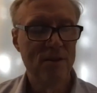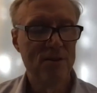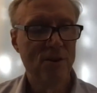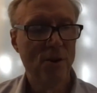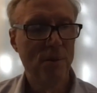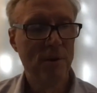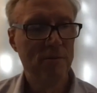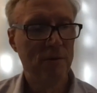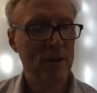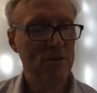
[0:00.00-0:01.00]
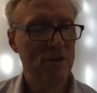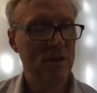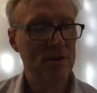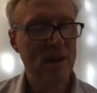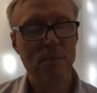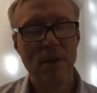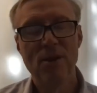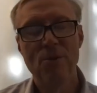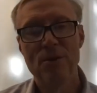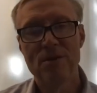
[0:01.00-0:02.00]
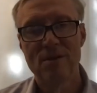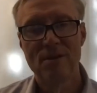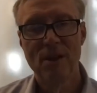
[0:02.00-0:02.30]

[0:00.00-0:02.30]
the term inflation is ambiguous.